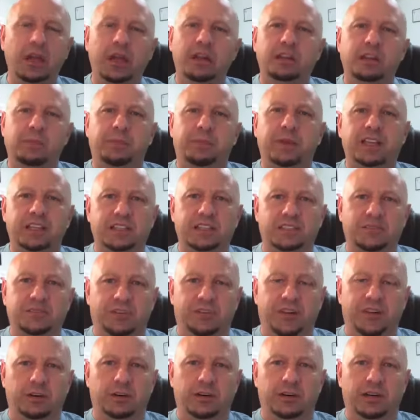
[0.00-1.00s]
the biggest
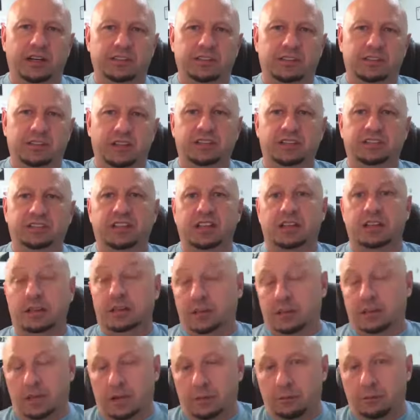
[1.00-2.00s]
fear is is it going
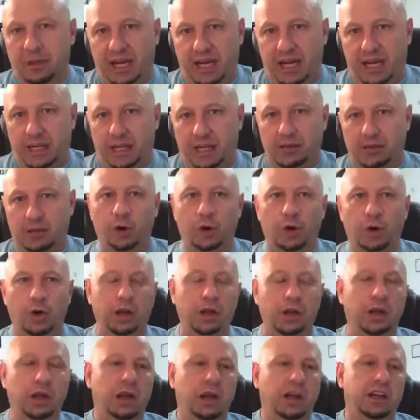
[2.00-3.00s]
to come back
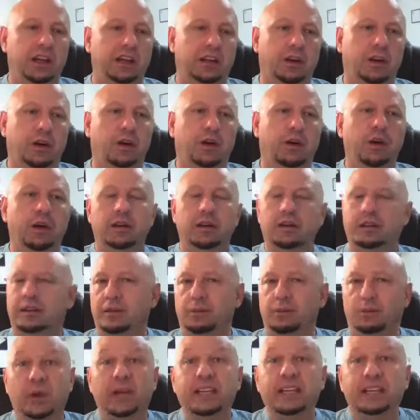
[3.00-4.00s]
or you know
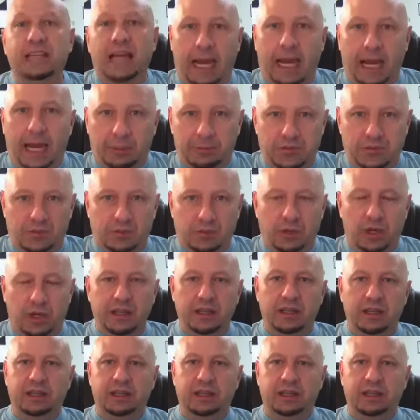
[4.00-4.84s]
relapse, right?